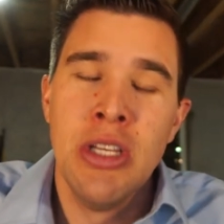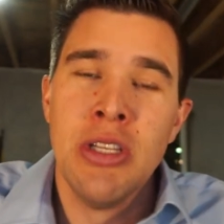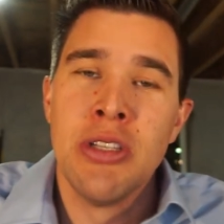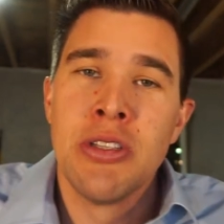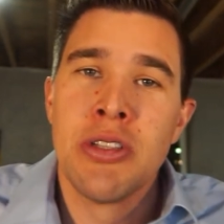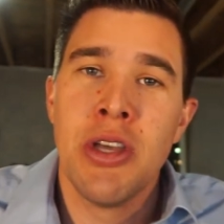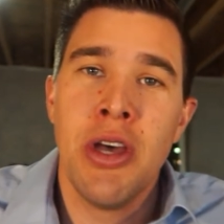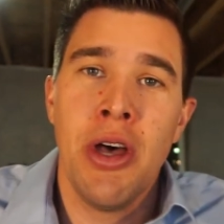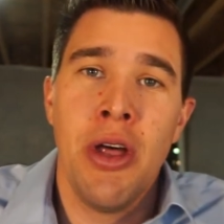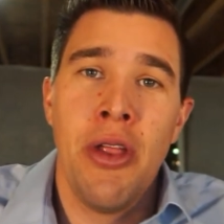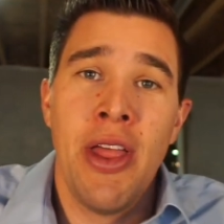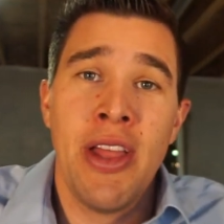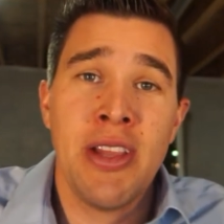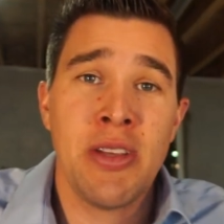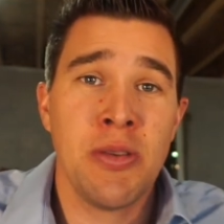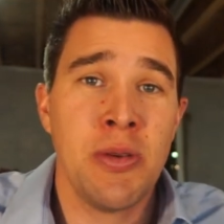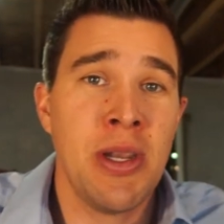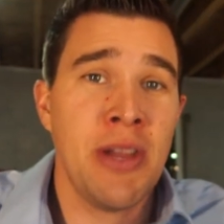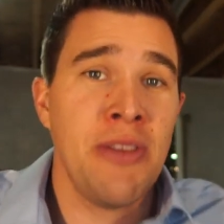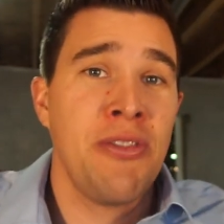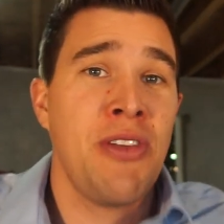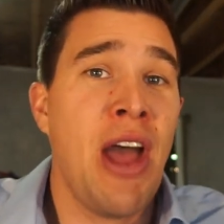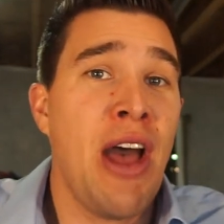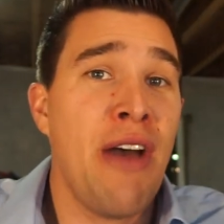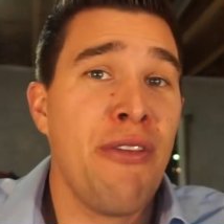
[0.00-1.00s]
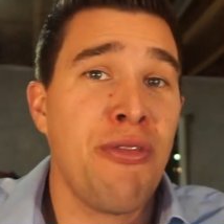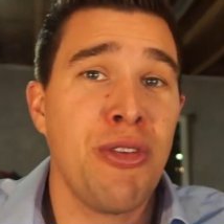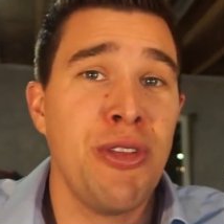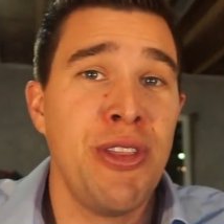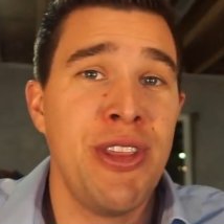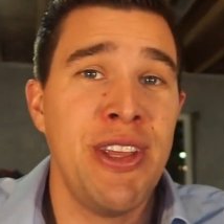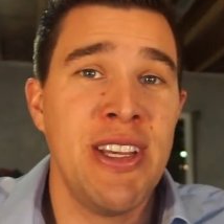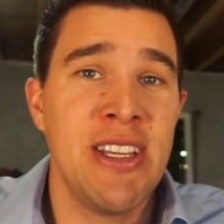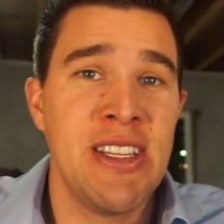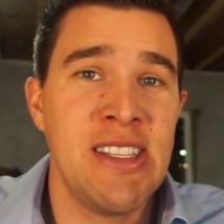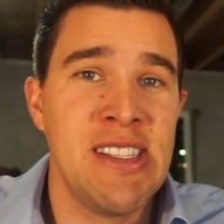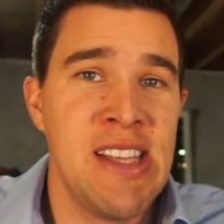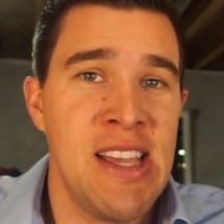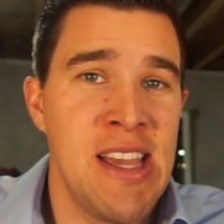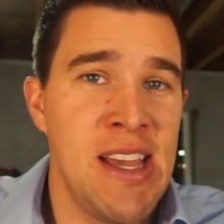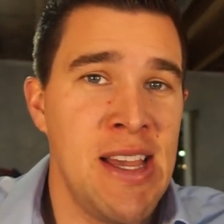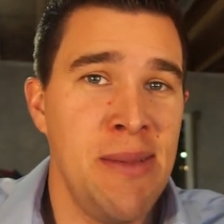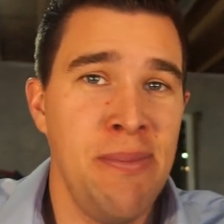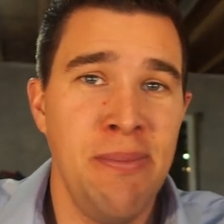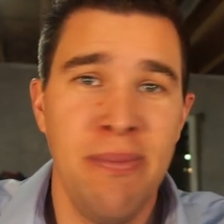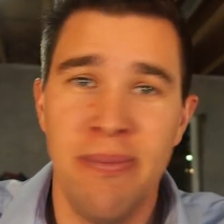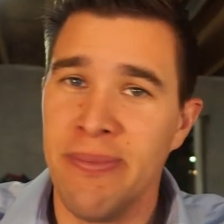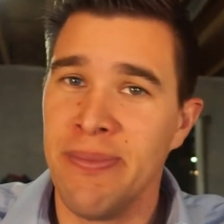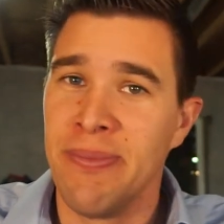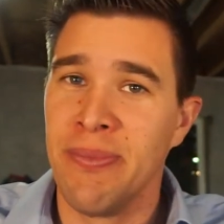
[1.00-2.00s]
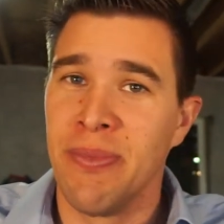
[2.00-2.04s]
So that's what I've got for the exam.